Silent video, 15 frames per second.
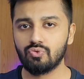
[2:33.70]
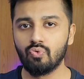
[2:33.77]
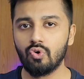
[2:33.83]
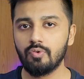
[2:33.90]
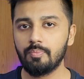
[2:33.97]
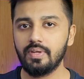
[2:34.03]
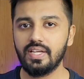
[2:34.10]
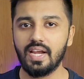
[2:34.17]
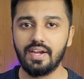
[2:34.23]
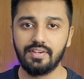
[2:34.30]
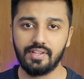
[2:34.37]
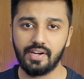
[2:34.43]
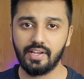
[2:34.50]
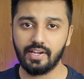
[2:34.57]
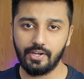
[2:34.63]
won't be
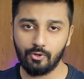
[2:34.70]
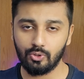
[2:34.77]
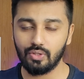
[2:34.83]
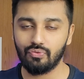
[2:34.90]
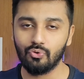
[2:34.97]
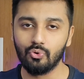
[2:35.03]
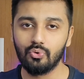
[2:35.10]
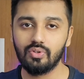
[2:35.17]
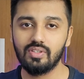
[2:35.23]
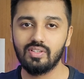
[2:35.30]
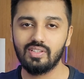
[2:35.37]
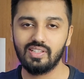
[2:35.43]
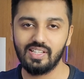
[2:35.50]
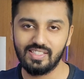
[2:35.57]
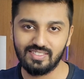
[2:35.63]
entering into the phone
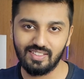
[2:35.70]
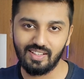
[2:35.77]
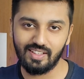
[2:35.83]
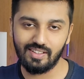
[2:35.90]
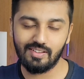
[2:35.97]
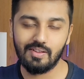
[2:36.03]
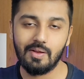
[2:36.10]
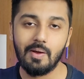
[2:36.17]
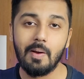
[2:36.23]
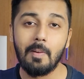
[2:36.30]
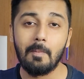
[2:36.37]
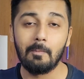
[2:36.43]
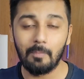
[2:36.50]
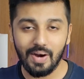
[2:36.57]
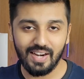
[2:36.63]
easily.
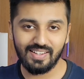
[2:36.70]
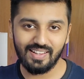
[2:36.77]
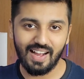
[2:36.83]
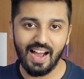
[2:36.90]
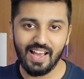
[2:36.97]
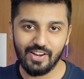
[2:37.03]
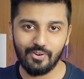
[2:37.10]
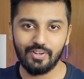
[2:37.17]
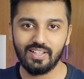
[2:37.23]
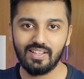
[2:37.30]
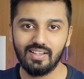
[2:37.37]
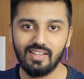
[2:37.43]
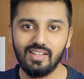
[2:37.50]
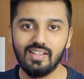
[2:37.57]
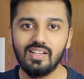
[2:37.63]
But
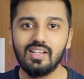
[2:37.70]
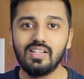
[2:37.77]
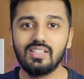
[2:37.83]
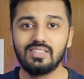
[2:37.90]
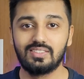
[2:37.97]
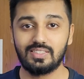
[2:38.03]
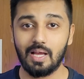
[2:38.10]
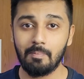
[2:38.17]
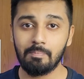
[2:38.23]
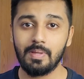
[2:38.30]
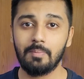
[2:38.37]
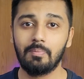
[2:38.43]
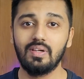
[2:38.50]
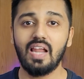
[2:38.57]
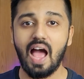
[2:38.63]
ironically, some
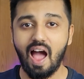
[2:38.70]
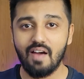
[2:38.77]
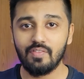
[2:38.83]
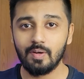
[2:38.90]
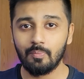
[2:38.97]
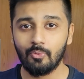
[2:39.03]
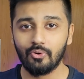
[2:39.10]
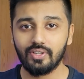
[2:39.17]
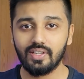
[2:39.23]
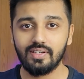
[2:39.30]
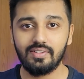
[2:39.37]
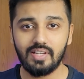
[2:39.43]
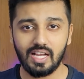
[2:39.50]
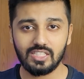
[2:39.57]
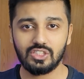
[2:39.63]
people have reported
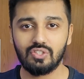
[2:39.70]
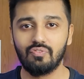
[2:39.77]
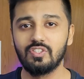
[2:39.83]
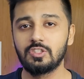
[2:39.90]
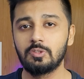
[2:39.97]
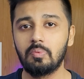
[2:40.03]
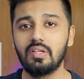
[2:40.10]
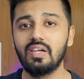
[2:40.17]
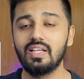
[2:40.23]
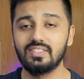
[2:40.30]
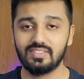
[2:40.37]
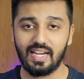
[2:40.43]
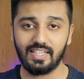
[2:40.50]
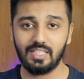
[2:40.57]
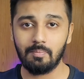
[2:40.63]
dust visible
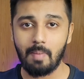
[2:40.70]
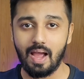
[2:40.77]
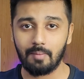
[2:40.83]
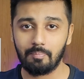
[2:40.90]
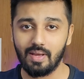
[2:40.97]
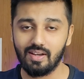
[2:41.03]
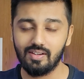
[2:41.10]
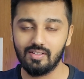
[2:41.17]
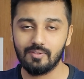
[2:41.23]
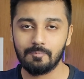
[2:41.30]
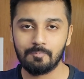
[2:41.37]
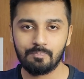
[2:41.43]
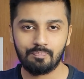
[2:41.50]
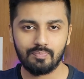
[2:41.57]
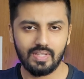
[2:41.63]
inside the back panel.
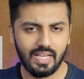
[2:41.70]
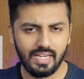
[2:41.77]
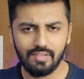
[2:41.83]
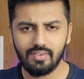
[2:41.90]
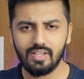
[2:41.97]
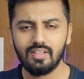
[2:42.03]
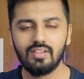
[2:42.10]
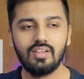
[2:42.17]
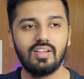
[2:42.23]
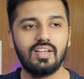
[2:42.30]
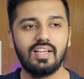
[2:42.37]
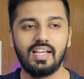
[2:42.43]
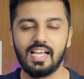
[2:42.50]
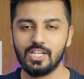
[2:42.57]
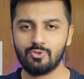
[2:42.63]
Anyway,
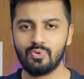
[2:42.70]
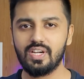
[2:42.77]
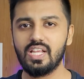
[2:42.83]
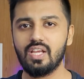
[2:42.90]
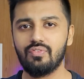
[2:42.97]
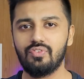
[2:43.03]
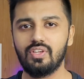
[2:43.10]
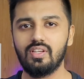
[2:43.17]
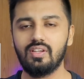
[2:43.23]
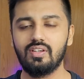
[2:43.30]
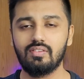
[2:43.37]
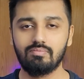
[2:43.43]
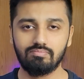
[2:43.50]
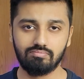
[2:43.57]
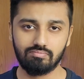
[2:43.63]
S20 FE
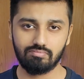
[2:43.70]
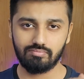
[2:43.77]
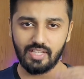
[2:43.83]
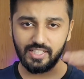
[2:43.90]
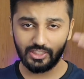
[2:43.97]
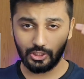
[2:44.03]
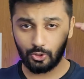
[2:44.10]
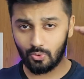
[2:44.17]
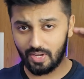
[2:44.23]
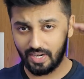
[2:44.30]
takes it to